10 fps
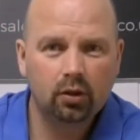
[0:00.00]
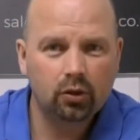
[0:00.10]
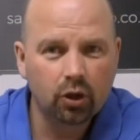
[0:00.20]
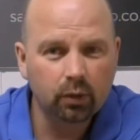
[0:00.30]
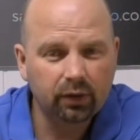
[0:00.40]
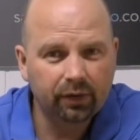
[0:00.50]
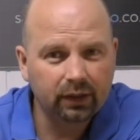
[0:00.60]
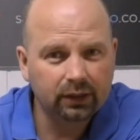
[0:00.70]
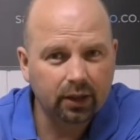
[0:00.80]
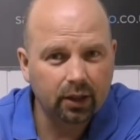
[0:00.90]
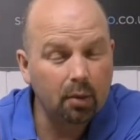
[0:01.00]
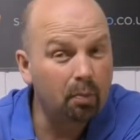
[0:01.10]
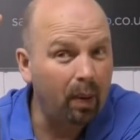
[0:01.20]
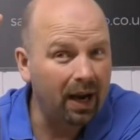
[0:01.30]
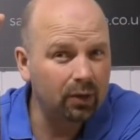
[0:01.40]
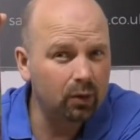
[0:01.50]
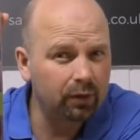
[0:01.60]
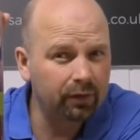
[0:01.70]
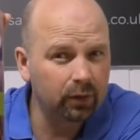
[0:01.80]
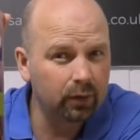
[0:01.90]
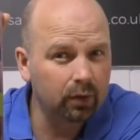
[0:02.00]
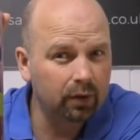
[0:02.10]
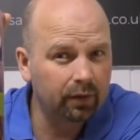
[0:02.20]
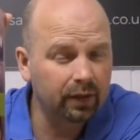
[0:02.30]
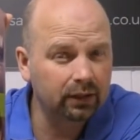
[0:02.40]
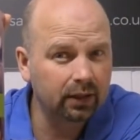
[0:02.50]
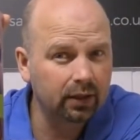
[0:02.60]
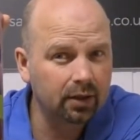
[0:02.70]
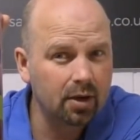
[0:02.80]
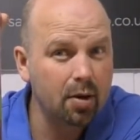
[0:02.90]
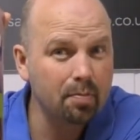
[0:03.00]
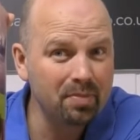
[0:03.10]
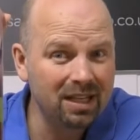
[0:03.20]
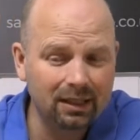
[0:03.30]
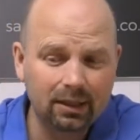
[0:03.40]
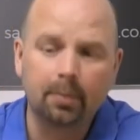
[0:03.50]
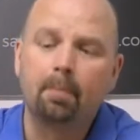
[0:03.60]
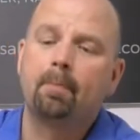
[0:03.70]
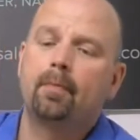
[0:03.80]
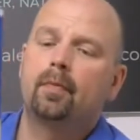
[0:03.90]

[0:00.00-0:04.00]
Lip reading: Juwel filter Bioflow filter medium.